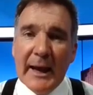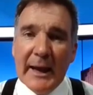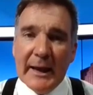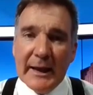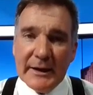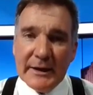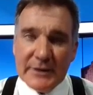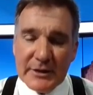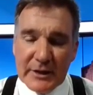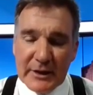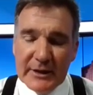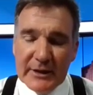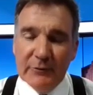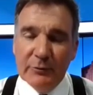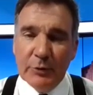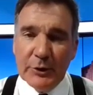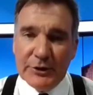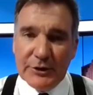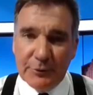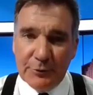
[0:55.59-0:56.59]
And
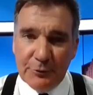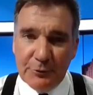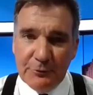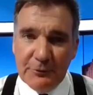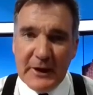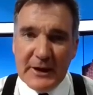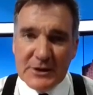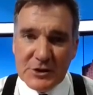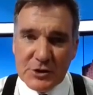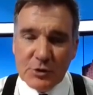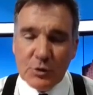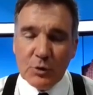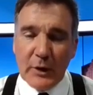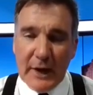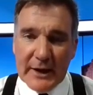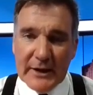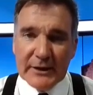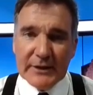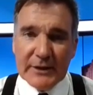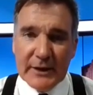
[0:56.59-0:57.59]
with the fest
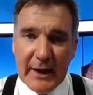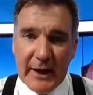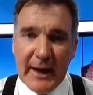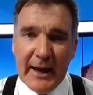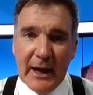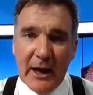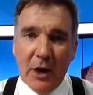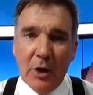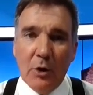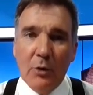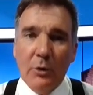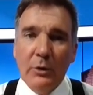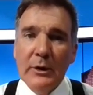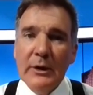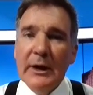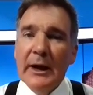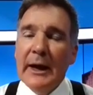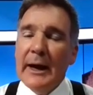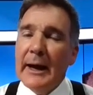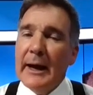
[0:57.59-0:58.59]
right now,
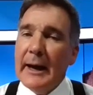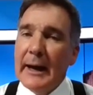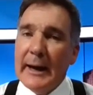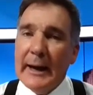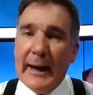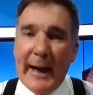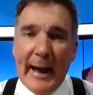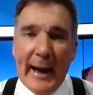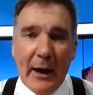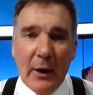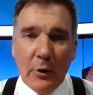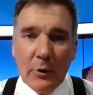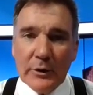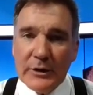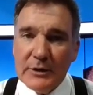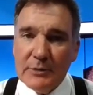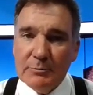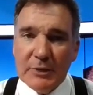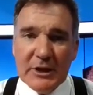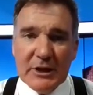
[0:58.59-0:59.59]
how
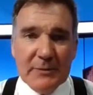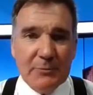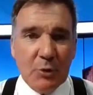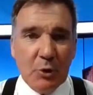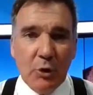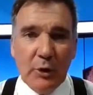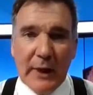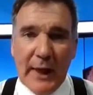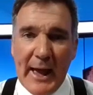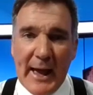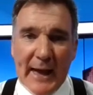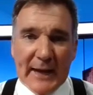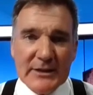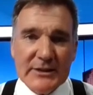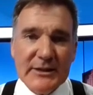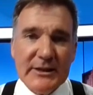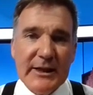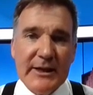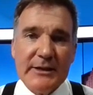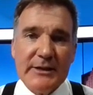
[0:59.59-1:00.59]
can people
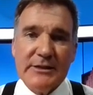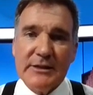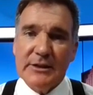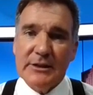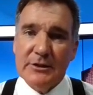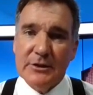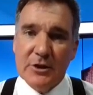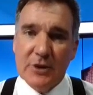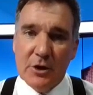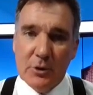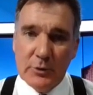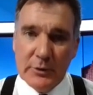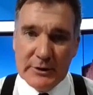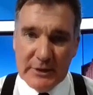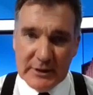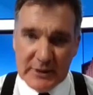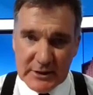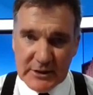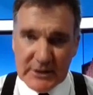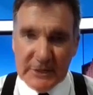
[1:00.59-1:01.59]
access and go
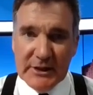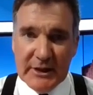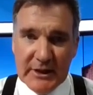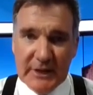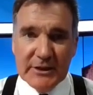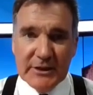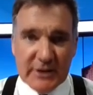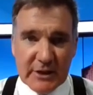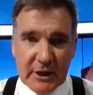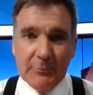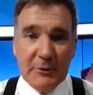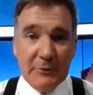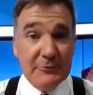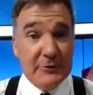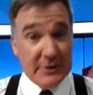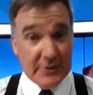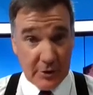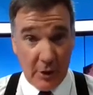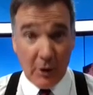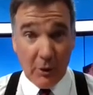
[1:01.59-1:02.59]
see some of
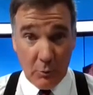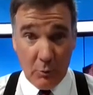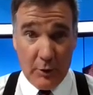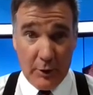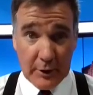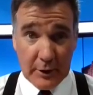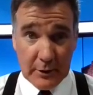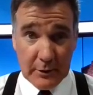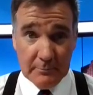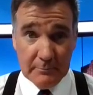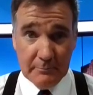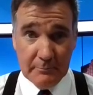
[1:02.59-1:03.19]
this artwork?